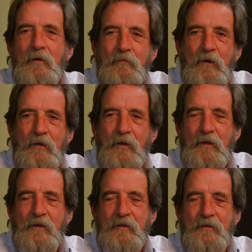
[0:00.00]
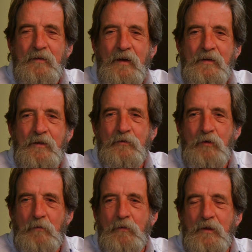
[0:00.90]
But, uh, and the
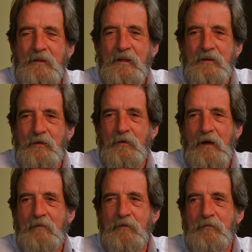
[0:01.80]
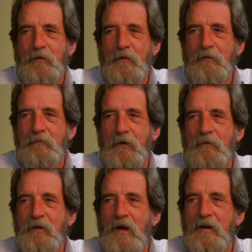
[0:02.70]
trouble that they do have is fairly
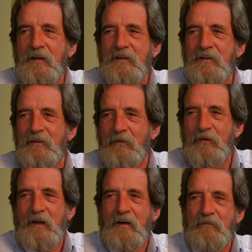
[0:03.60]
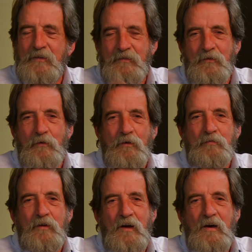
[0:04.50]
periodic, you know, it happens
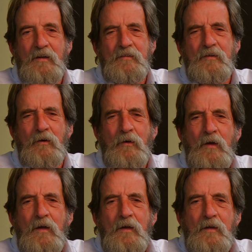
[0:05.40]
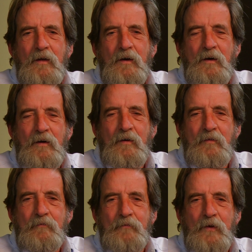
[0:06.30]
off and on. So,
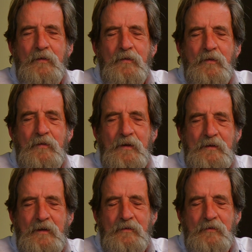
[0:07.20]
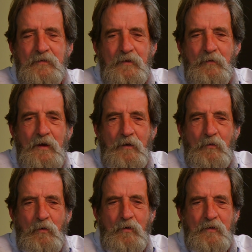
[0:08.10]
uh, but the thing that you'll see with
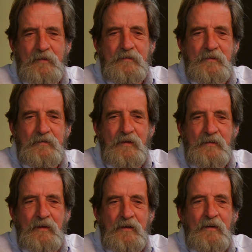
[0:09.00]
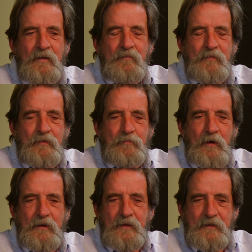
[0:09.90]
alcoholics is that they,
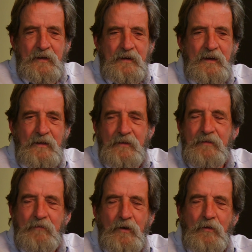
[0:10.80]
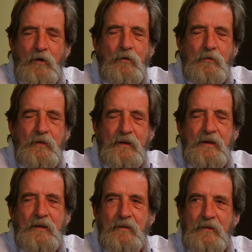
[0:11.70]
find that they can't leave it alone. They
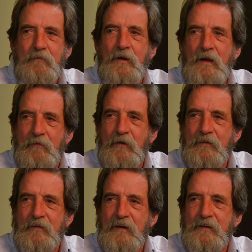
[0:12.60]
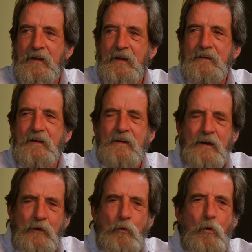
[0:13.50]
can't limit how much they take. They
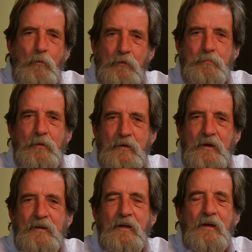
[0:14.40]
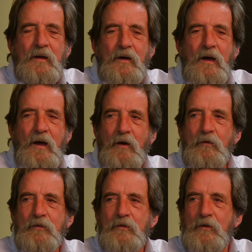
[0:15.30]
can't always predict
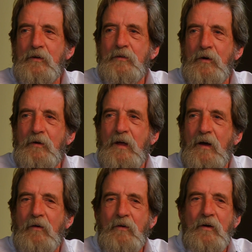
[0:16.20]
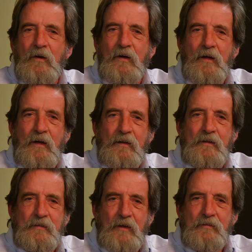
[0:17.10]
how it's going to turn out. Uh, and
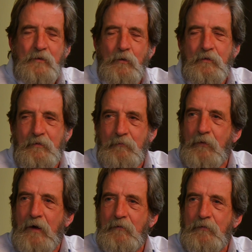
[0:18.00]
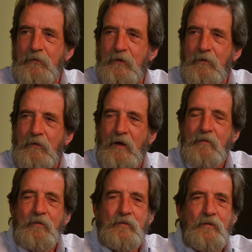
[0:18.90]
it does cause some problems in their
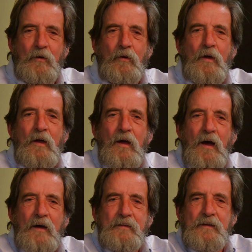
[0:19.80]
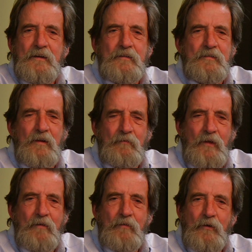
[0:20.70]
life. And so I think at some
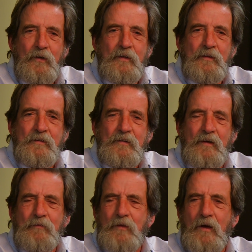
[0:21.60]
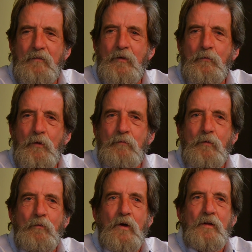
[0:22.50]
level, at the same time that
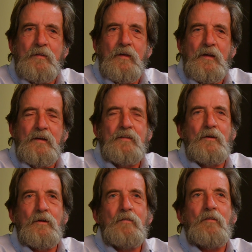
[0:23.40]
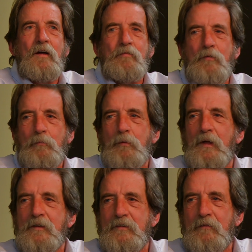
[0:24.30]
women want to take their rightful
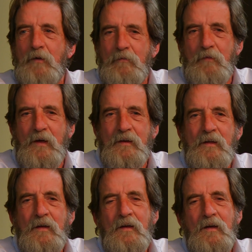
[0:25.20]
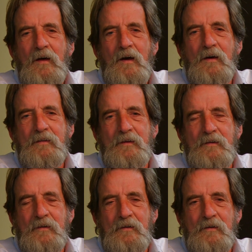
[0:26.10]
place among men, I
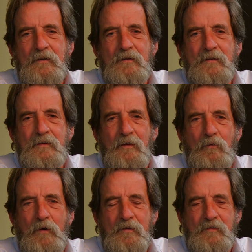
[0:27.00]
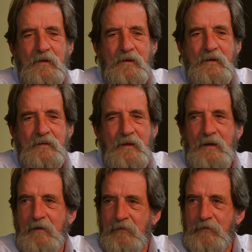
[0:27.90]
think uh, they want to say that they
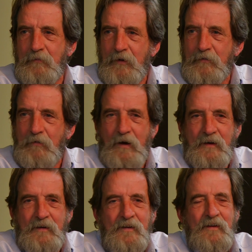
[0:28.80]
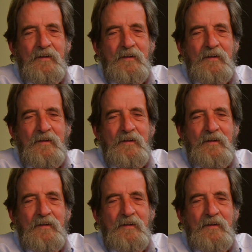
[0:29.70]
have as much right,